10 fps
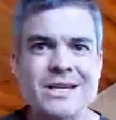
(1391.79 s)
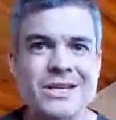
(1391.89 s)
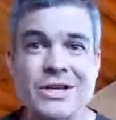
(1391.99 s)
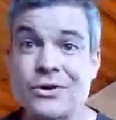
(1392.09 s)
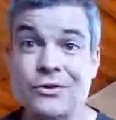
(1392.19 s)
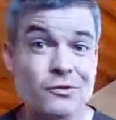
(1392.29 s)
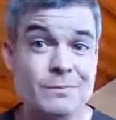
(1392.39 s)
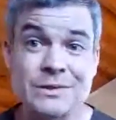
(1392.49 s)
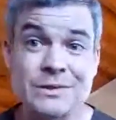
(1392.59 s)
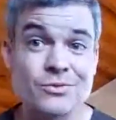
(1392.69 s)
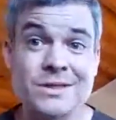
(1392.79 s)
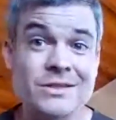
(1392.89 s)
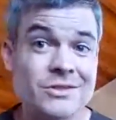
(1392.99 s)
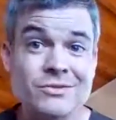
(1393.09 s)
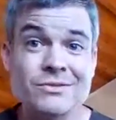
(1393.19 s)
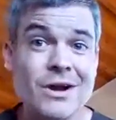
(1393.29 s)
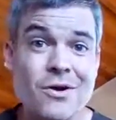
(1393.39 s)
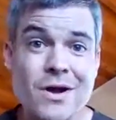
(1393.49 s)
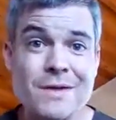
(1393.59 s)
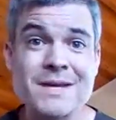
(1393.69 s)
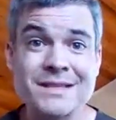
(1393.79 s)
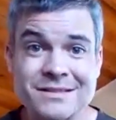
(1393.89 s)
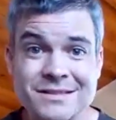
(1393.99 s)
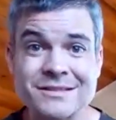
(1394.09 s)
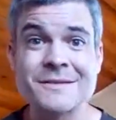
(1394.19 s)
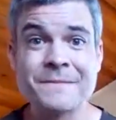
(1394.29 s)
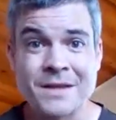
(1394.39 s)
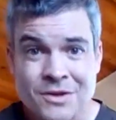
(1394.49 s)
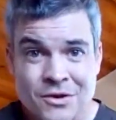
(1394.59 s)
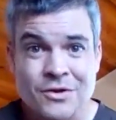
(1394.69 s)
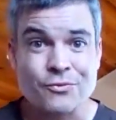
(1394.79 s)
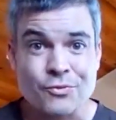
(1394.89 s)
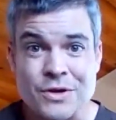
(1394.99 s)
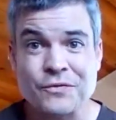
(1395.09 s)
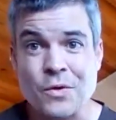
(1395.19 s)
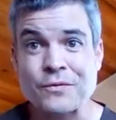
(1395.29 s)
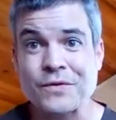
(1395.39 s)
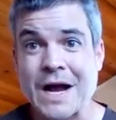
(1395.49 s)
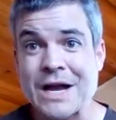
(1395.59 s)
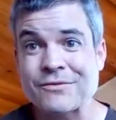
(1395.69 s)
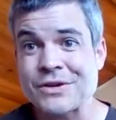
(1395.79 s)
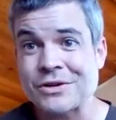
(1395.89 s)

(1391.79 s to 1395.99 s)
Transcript: years we've been doing this, I mean, this is 3, 4, 5 years.